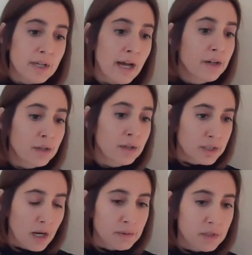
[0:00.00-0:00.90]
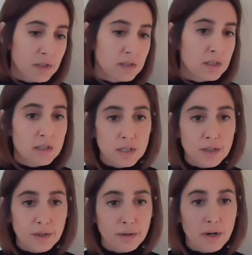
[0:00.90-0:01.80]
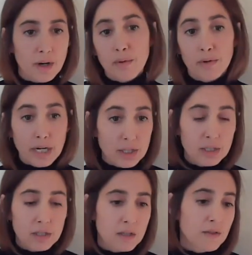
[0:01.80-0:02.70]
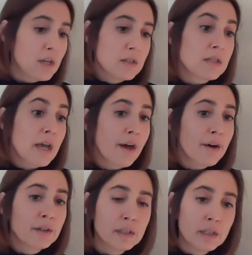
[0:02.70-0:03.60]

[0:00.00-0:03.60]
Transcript: How do you adopt this into your operations and then scale?